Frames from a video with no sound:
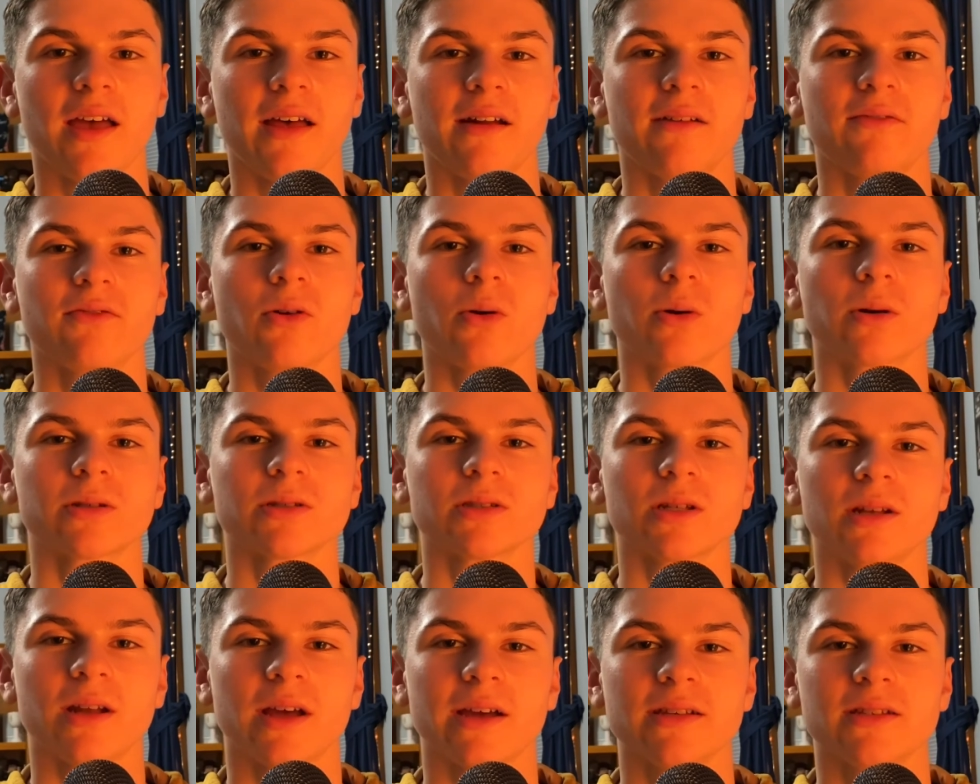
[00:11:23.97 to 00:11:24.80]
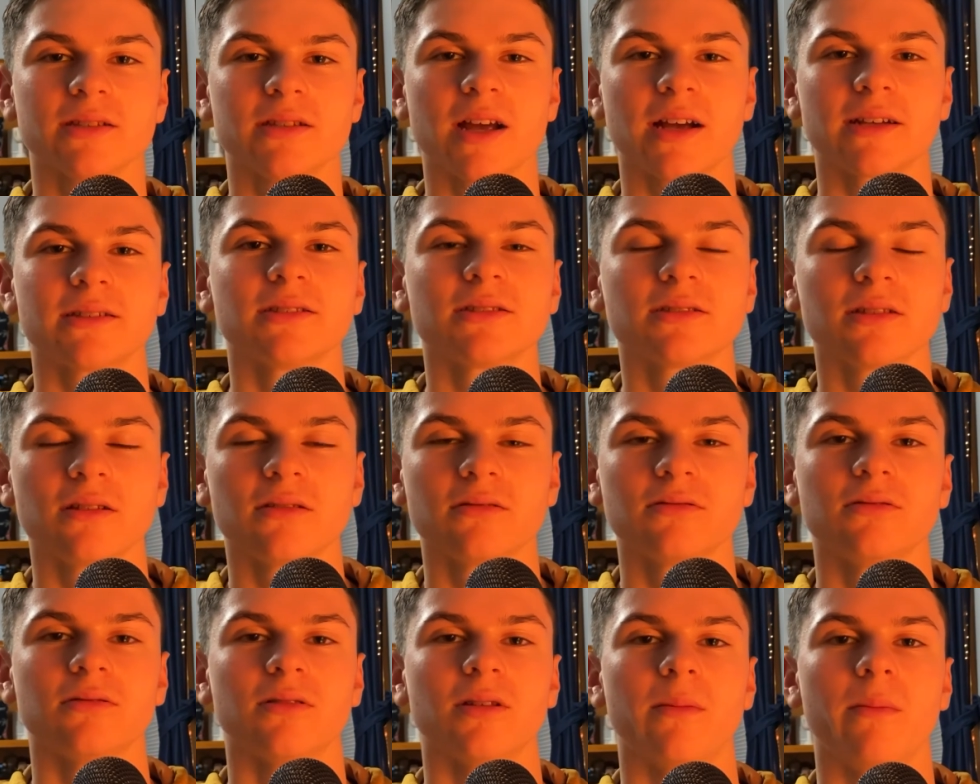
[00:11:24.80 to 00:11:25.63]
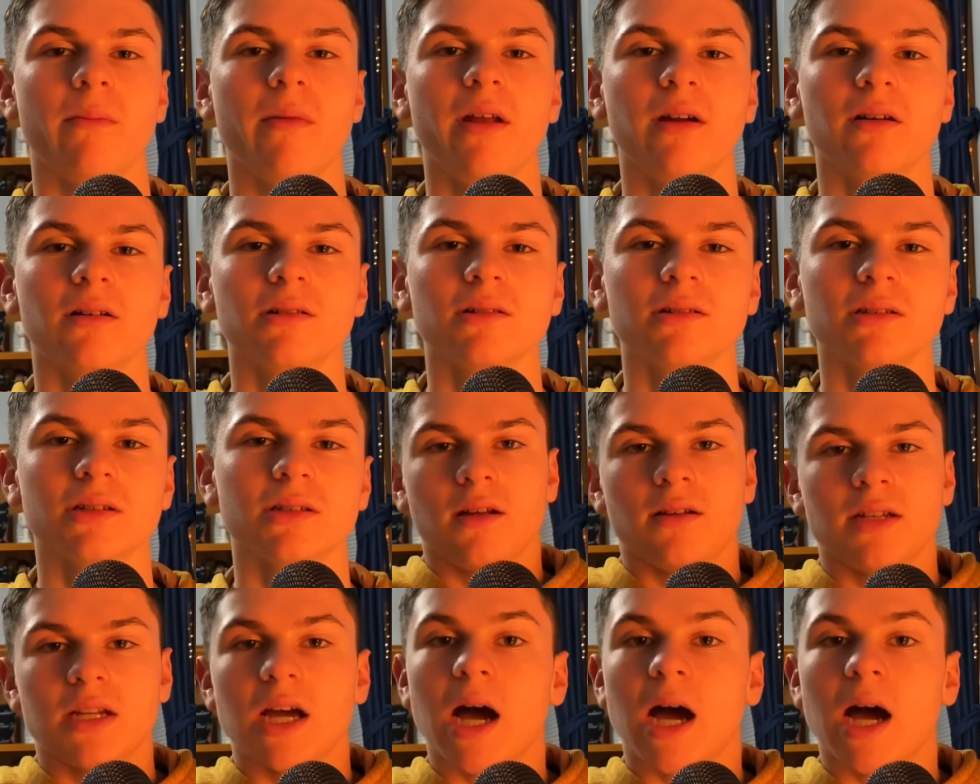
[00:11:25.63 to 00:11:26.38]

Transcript: And of course, a nice Texas logo in the middle.